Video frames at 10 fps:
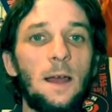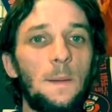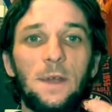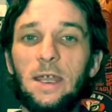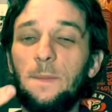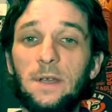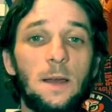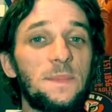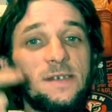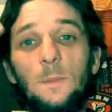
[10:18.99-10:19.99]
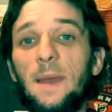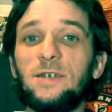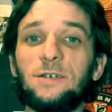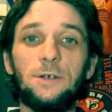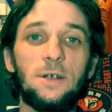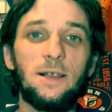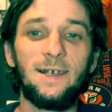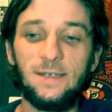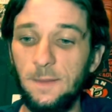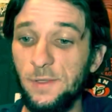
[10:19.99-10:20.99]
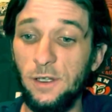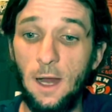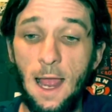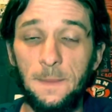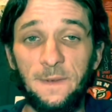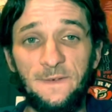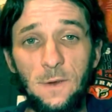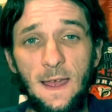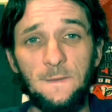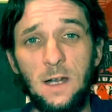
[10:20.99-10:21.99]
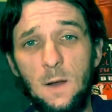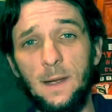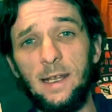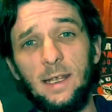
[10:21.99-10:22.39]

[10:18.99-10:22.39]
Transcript: I'm going to keep it coming. So make you click subscribe if you haven't already.